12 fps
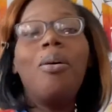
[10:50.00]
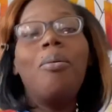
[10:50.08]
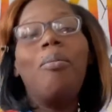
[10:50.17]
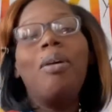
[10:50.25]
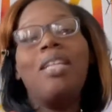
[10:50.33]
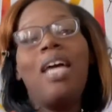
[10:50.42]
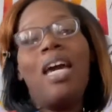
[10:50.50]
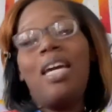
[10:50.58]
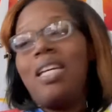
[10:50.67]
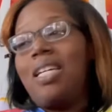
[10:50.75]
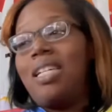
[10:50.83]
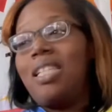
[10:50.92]
But that
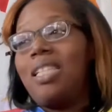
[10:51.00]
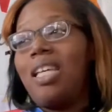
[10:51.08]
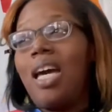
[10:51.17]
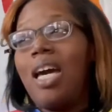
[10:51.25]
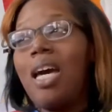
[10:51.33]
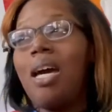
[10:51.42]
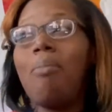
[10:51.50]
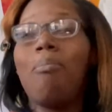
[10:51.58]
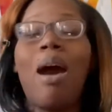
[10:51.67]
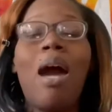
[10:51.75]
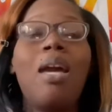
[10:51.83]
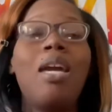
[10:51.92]
is
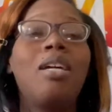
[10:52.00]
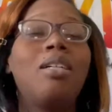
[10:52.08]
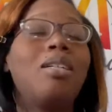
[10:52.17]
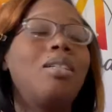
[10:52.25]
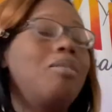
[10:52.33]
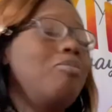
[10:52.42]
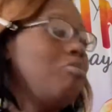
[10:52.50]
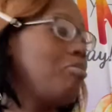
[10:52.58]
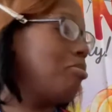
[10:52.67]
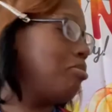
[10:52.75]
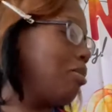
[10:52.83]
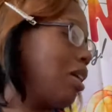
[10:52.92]
my um
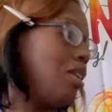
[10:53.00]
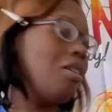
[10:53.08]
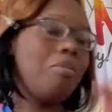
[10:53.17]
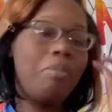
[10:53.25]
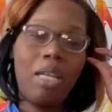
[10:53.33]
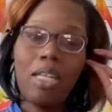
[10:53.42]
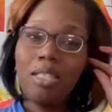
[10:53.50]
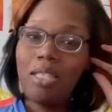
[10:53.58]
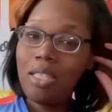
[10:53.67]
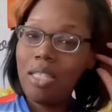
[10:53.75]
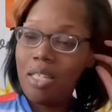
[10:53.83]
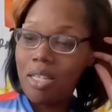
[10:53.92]
my little man
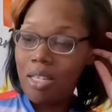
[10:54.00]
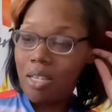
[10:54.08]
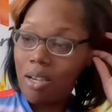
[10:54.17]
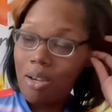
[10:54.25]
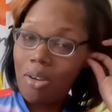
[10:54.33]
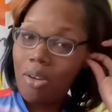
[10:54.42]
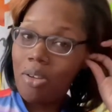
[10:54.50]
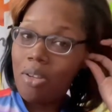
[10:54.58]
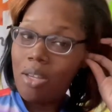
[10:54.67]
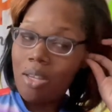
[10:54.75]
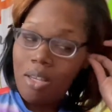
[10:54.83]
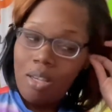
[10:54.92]
she and her.
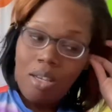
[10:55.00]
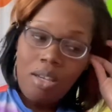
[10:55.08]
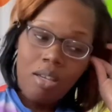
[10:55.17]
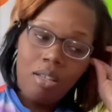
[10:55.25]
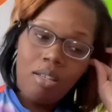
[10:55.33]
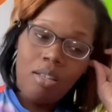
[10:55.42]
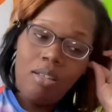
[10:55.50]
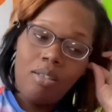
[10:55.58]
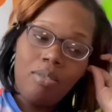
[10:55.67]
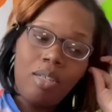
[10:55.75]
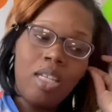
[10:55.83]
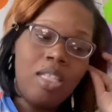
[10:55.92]

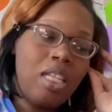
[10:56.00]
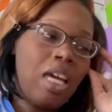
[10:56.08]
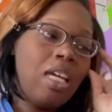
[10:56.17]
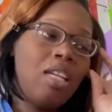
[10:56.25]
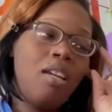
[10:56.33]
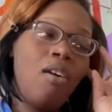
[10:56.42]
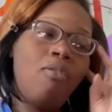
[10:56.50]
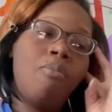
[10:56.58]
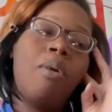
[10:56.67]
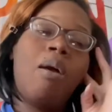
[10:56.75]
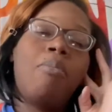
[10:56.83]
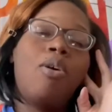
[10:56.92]
He taking over
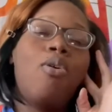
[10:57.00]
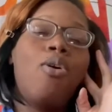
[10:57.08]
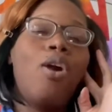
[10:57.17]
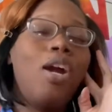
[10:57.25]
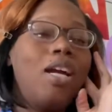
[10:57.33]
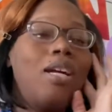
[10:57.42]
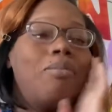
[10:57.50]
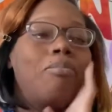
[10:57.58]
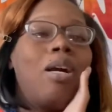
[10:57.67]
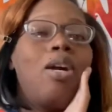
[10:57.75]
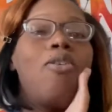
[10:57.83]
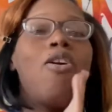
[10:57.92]
mama cart.
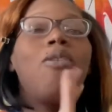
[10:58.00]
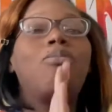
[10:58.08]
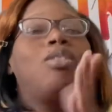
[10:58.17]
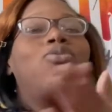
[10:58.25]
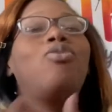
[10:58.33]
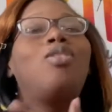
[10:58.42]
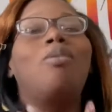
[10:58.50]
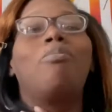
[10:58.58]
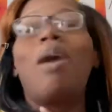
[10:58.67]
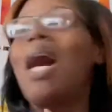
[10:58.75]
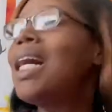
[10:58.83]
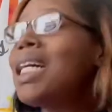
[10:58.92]
My cart was full of
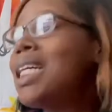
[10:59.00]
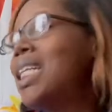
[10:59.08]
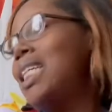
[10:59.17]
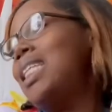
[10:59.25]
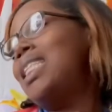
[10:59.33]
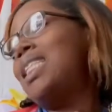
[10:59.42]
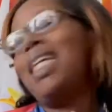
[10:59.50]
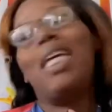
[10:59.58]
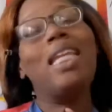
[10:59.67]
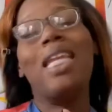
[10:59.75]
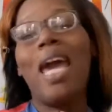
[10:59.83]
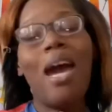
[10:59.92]
my goodies
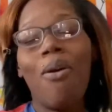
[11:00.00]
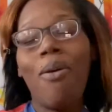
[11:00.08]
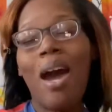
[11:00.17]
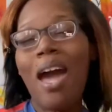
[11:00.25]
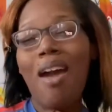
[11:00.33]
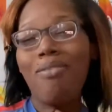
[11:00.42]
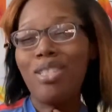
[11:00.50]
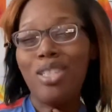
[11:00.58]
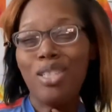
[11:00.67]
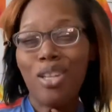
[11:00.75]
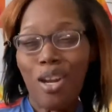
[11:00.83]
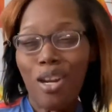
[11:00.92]
and now I have to
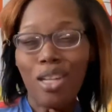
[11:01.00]
share